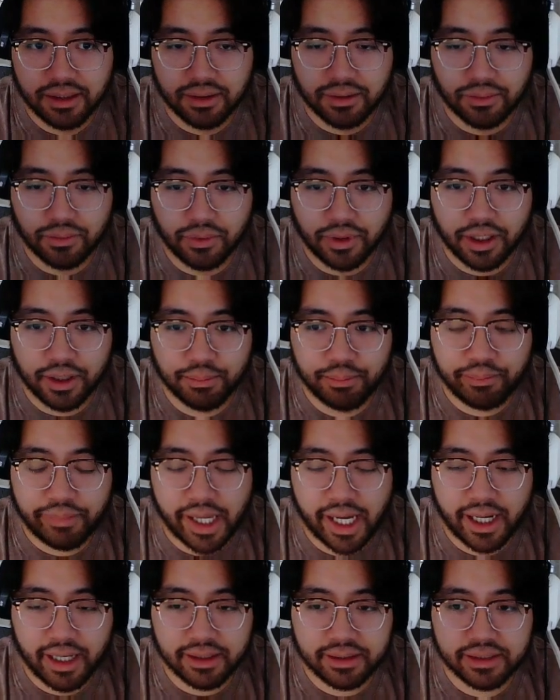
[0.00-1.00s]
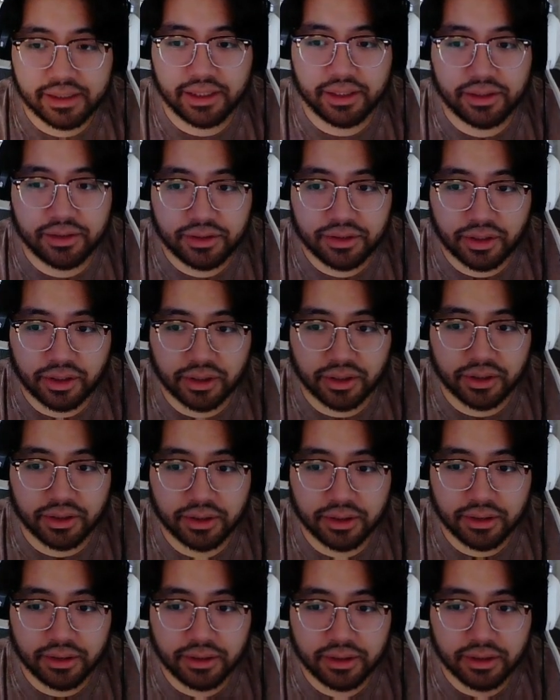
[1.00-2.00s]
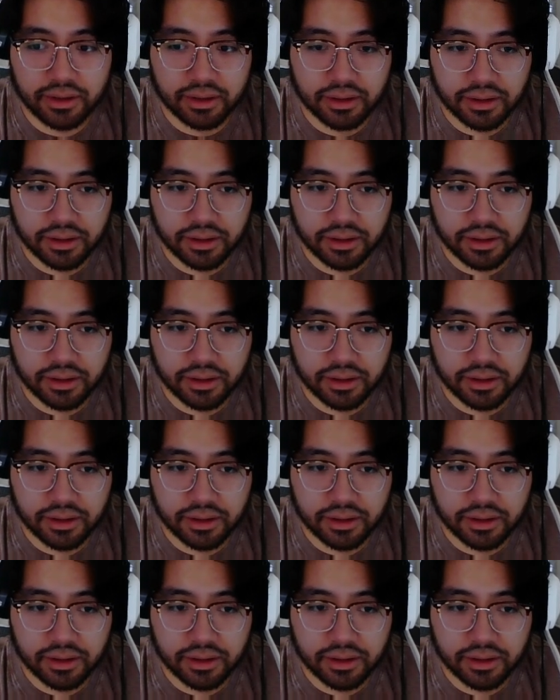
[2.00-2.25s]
while passing turn.